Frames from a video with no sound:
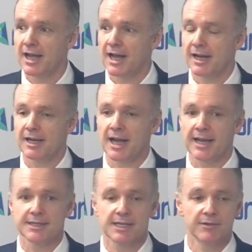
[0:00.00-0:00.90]

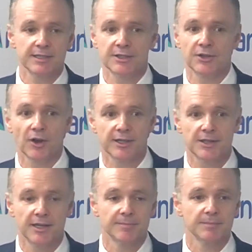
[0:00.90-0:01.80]
870 to
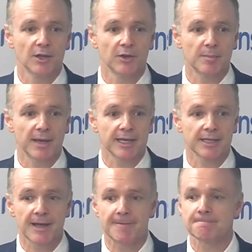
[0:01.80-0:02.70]
910 on the back
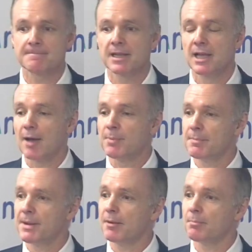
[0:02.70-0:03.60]
of that. A bit
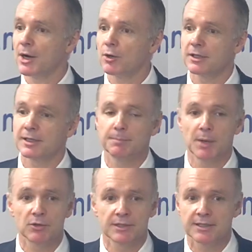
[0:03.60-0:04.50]
about bulk.
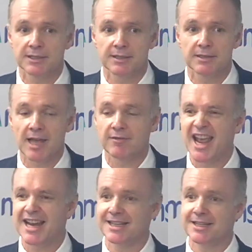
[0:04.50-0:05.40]
Bulk didn't have
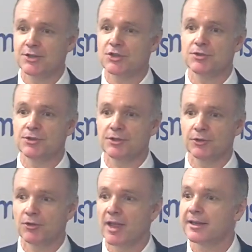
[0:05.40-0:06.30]
any issues
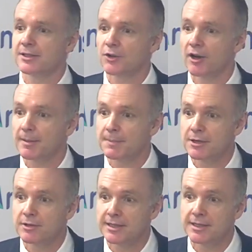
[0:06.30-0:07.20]
through that entire
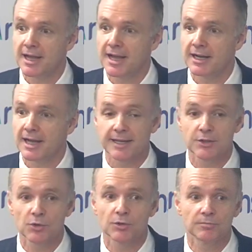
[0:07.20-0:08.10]
period
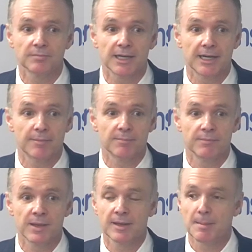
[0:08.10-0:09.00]
at all. Um,
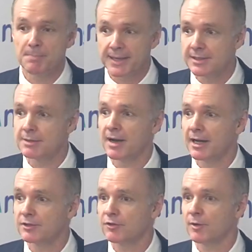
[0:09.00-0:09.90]
big
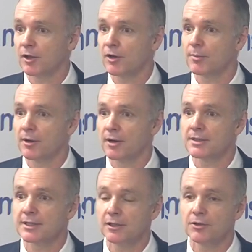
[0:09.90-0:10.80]
demands for a lot of
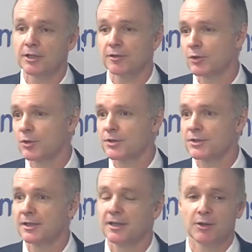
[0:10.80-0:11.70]
products, including, of
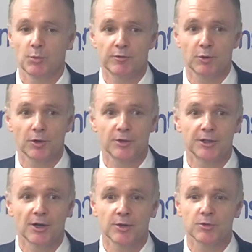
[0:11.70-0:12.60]
course, we've all heard
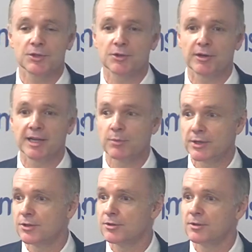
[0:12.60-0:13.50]
the iron ore story, and
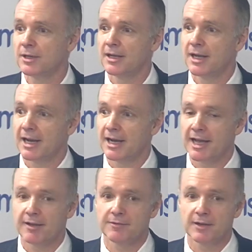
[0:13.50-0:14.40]
we do uh,
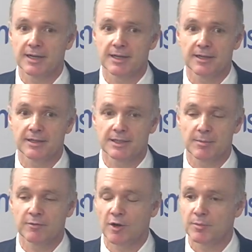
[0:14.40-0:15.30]
have uh,
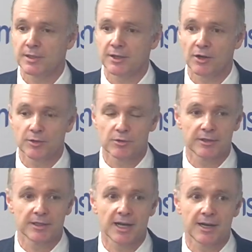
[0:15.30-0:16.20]
some involvement in iron ore
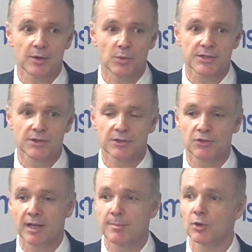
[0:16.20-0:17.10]
in uh, Western
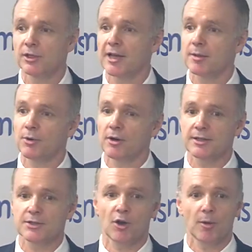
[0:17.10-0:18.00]
Australia. But all the other
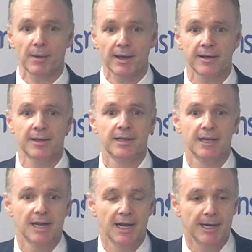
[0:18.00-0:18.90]
products, copper,
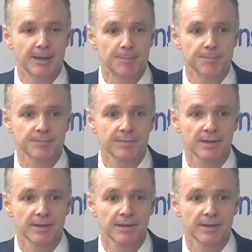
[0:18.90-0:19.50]
um,